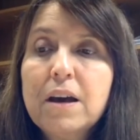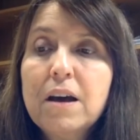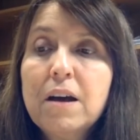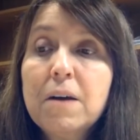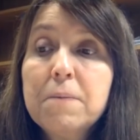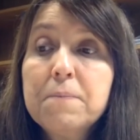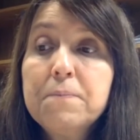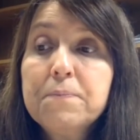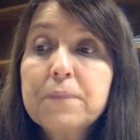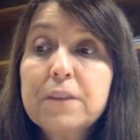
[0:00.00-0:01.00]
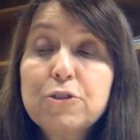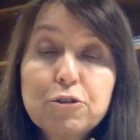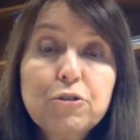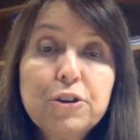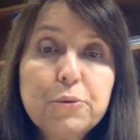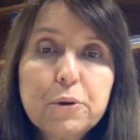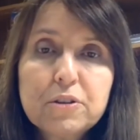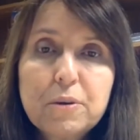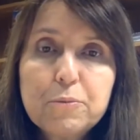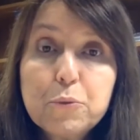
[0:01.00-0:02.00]
Not only you want
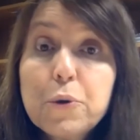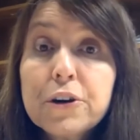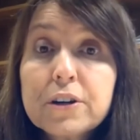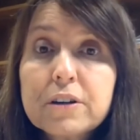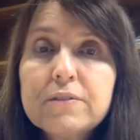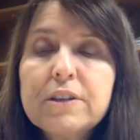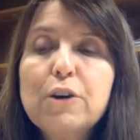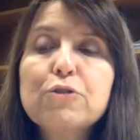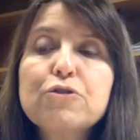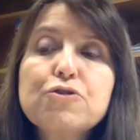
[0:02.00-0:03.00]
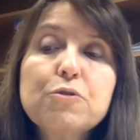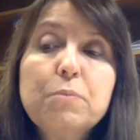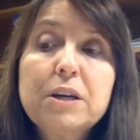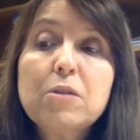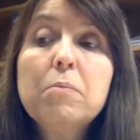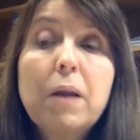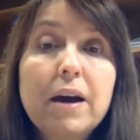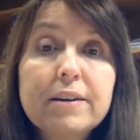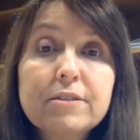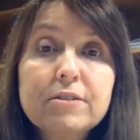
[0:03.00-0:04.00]
them to work, they also should be
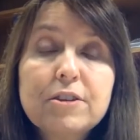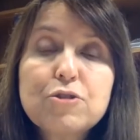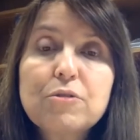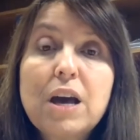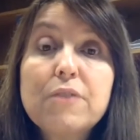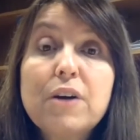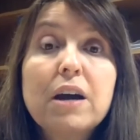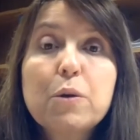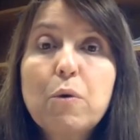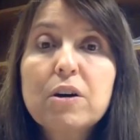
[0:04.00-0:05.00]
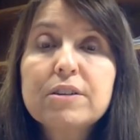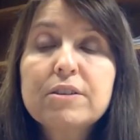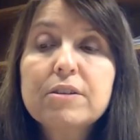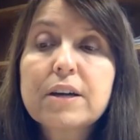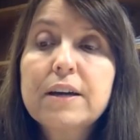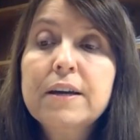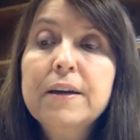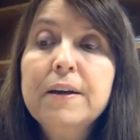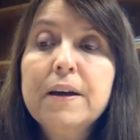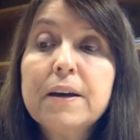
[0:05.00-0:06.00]
compliant. They should have high quality, okay,
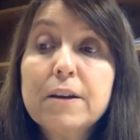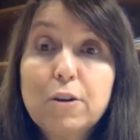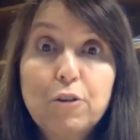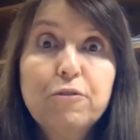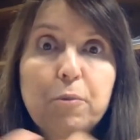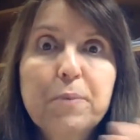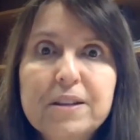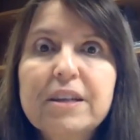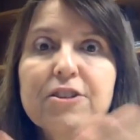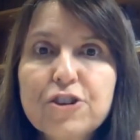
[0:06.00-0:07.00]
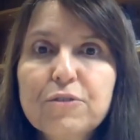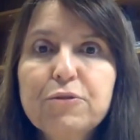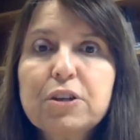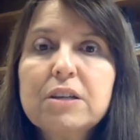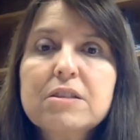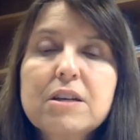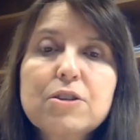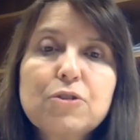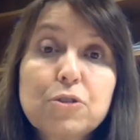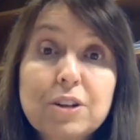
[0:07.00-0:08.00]
of prediction, for
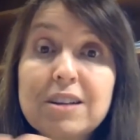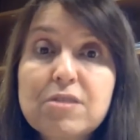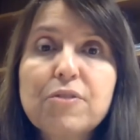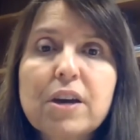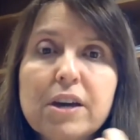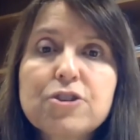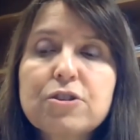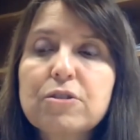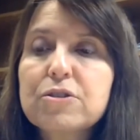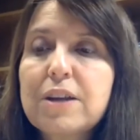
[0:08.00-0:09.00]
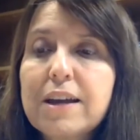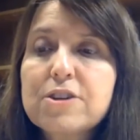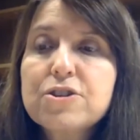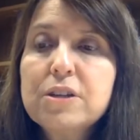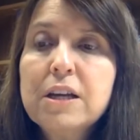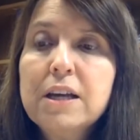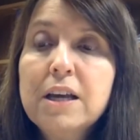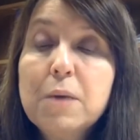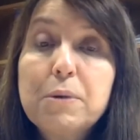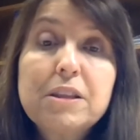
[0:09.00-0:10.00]
instance, or classification or selection,
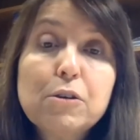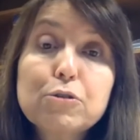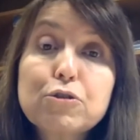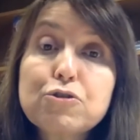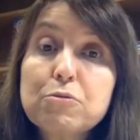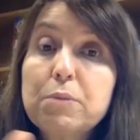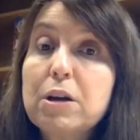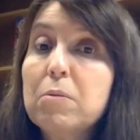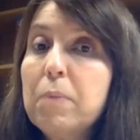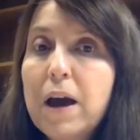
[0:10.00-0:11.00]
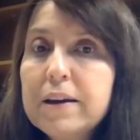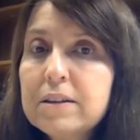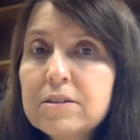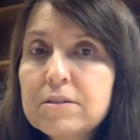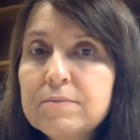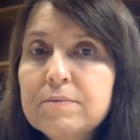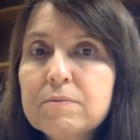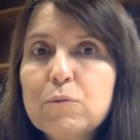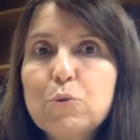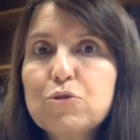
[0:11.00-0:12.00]
but they also should be compliant
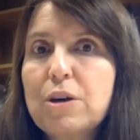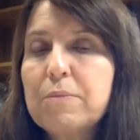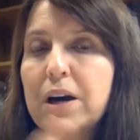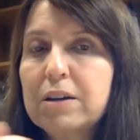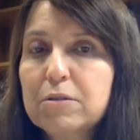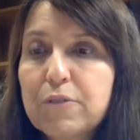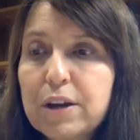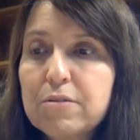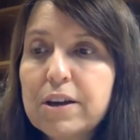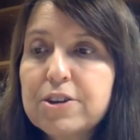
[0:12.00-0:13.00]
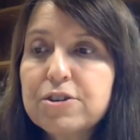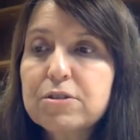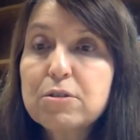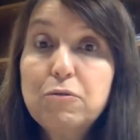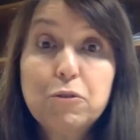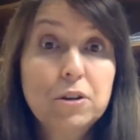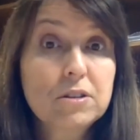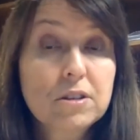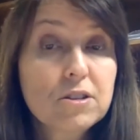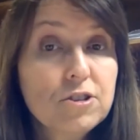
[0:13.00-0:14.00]
to some kind of regulations, for
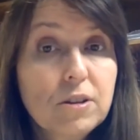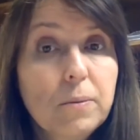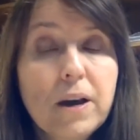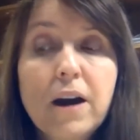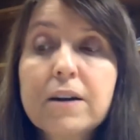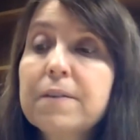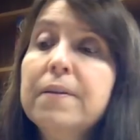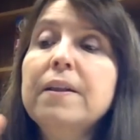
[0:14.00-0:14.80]
instance, GDPR.